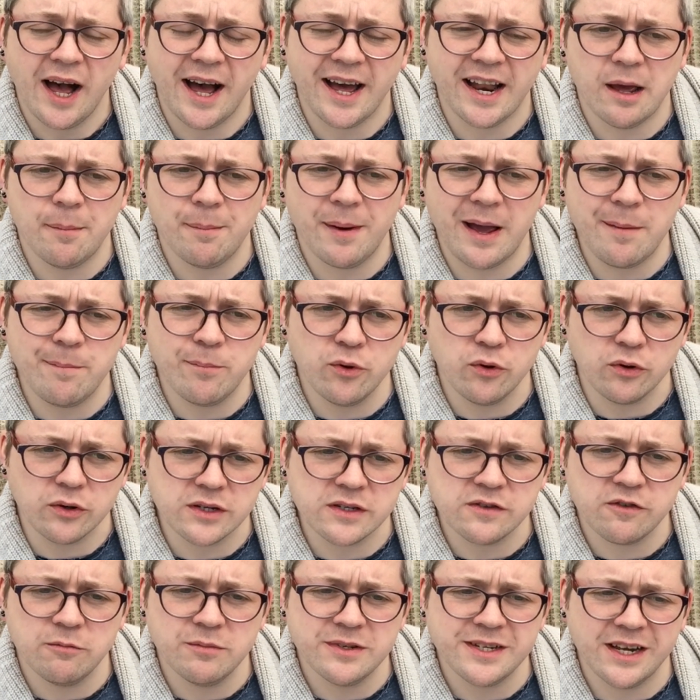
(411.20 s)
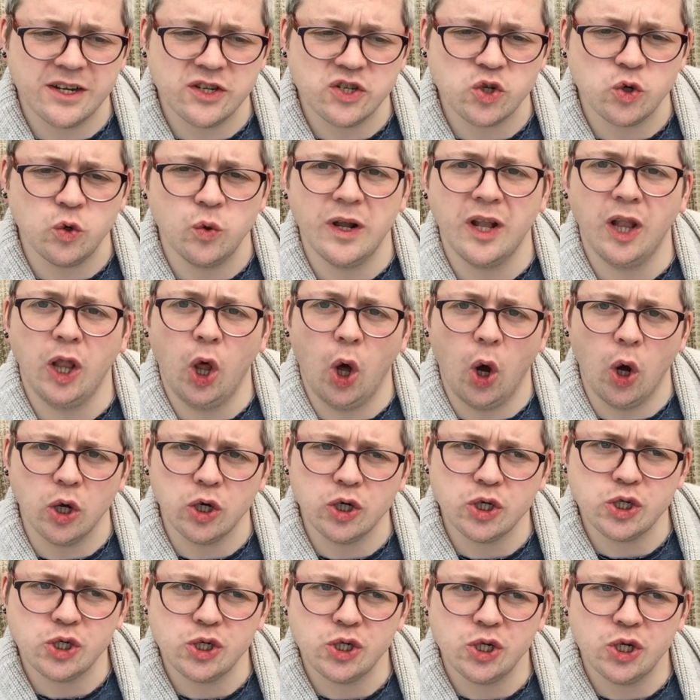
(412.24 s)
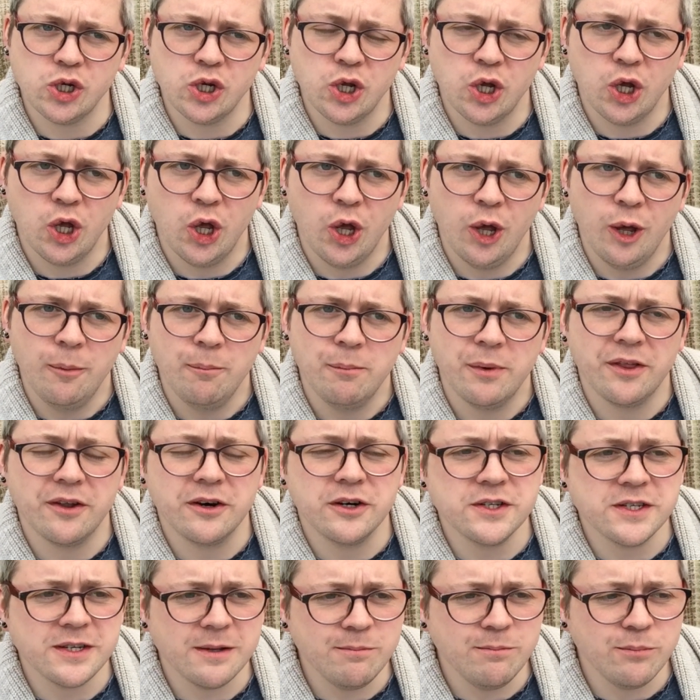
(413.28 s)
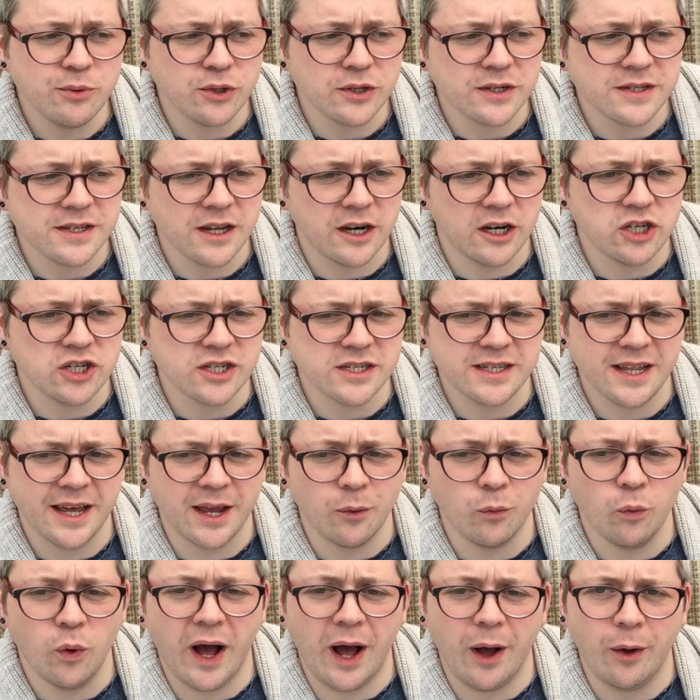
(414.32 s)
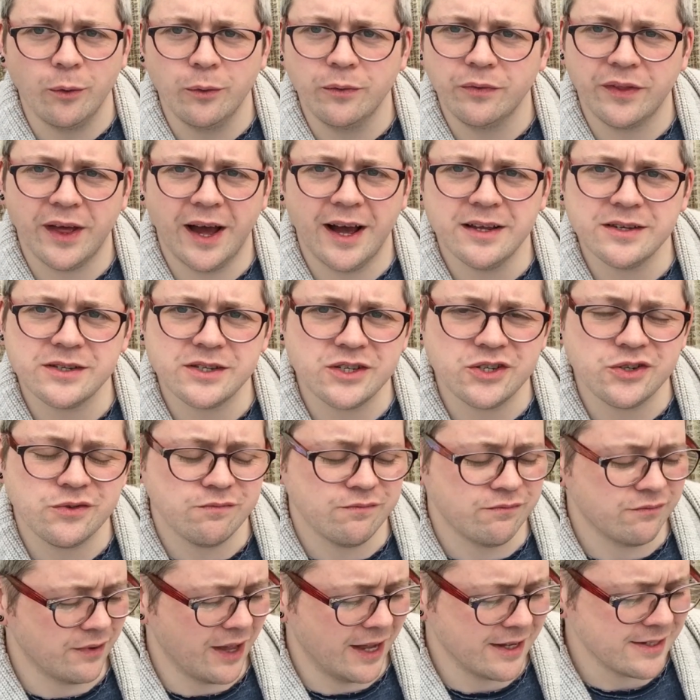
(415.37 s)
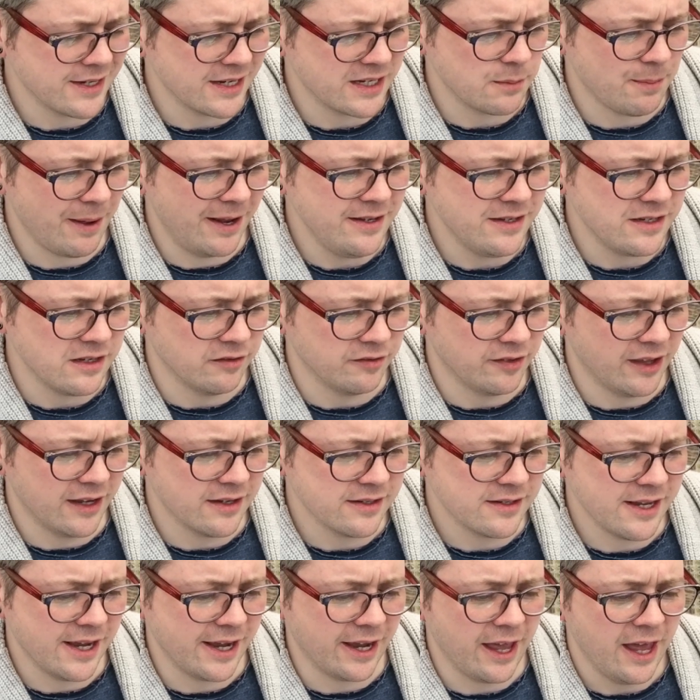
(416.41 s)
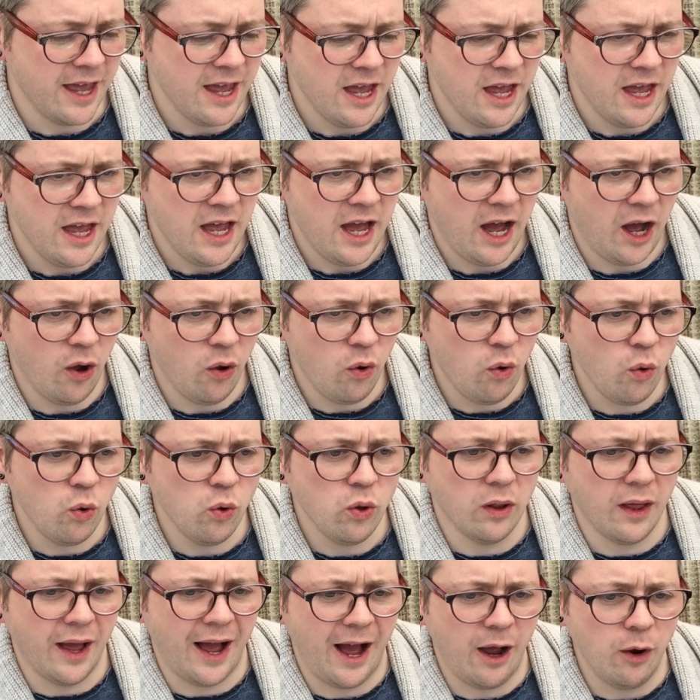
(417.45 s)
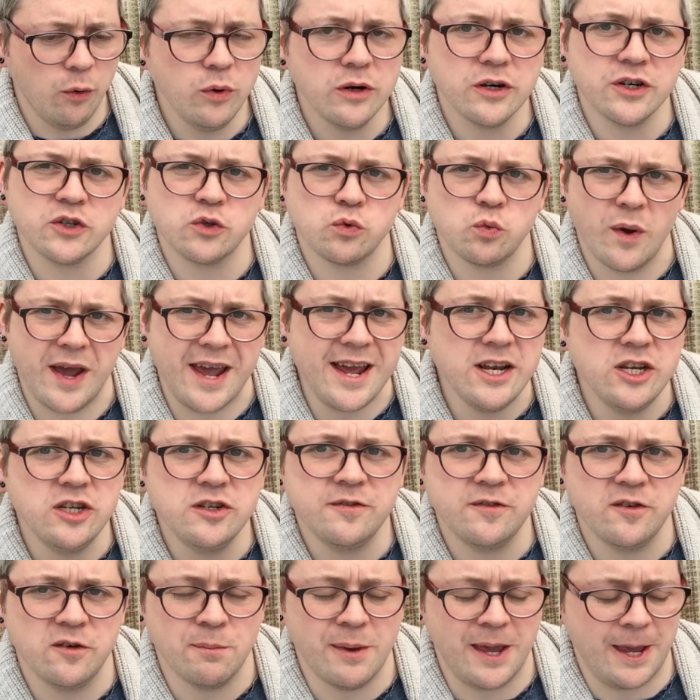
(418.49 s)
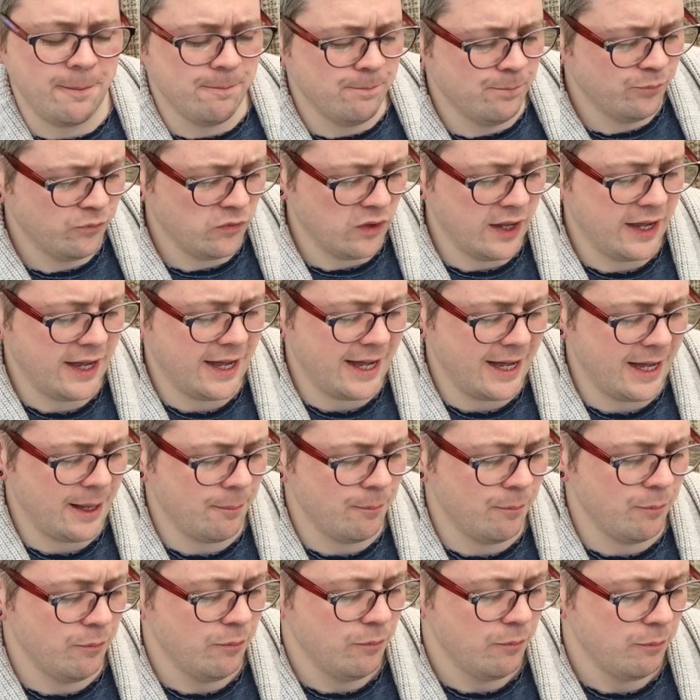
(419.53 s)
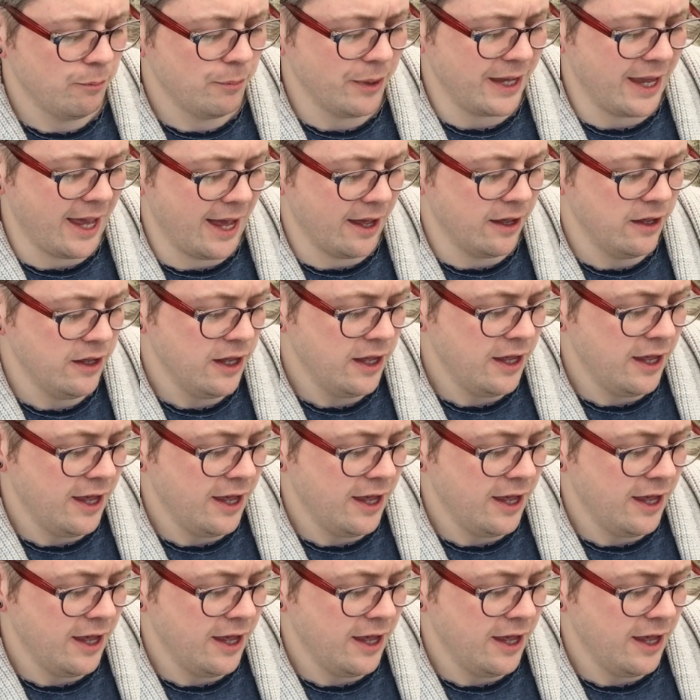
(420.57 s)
and I buy books from Tesco a lot. But there are some books that are just like, wow, that's expensive. That's like a whole hour's wage for me. But yeah,